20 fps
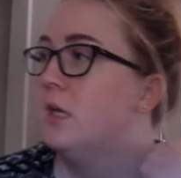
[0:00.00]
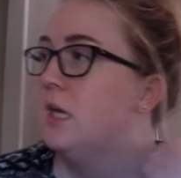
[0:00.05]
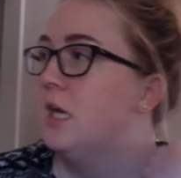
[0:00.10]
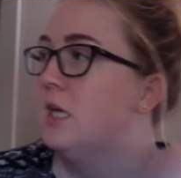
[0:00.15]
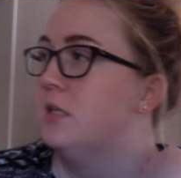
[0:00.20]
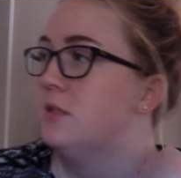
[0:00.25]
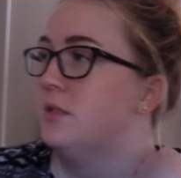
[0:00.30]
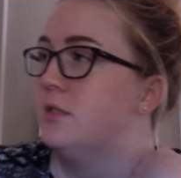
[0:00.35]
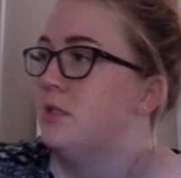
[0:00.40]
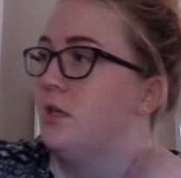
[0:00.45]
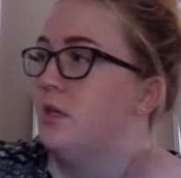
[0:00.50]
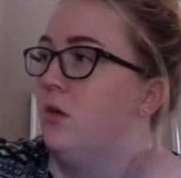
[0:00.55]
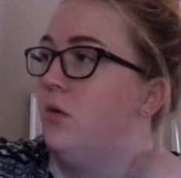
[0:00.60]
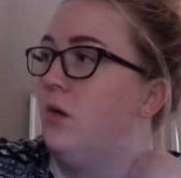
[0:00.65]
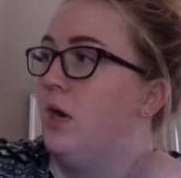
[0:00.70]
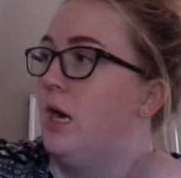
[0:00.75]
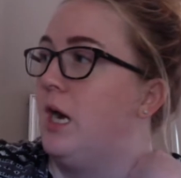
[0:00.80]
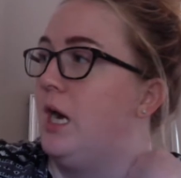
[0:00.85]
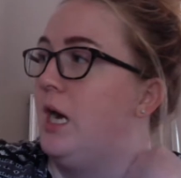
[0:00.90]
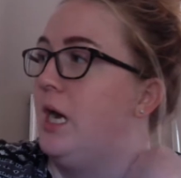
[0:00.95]
And
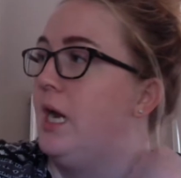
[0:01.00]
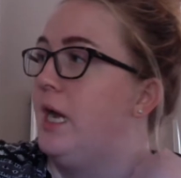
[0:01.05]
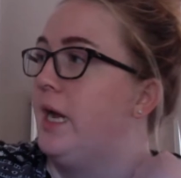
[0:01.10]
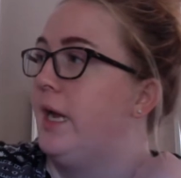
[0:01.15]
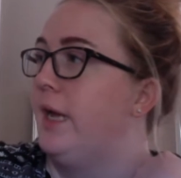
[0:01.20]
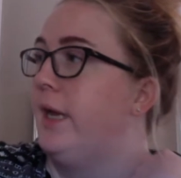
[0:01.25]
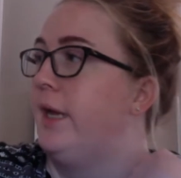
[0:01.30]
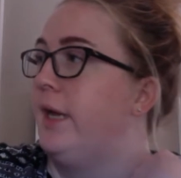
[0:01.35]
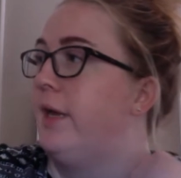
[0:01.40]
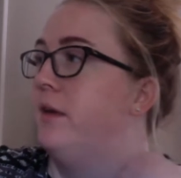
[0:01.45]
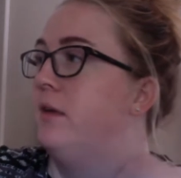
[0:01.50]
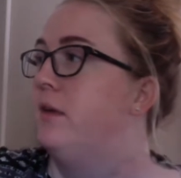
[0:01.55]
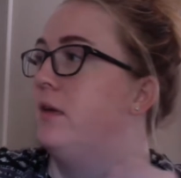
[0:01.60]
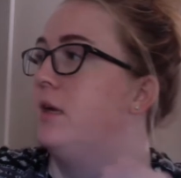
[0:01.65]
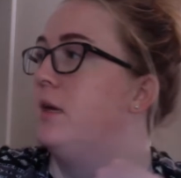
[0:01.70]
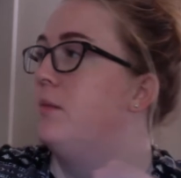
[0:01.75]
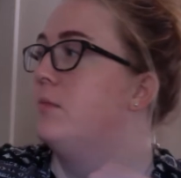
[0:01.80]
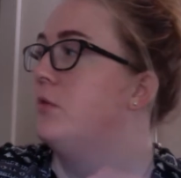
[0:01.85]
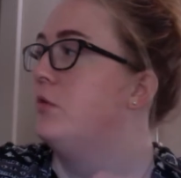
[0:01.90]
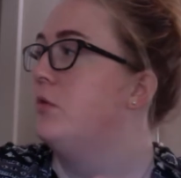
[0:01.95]
so I
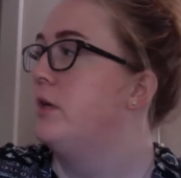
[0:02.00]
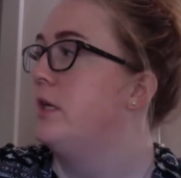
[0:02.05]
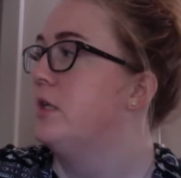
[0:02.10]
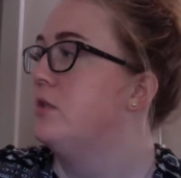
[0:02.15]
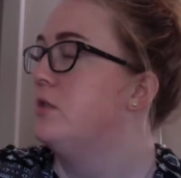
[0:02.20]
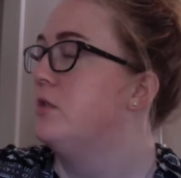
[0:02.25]
am going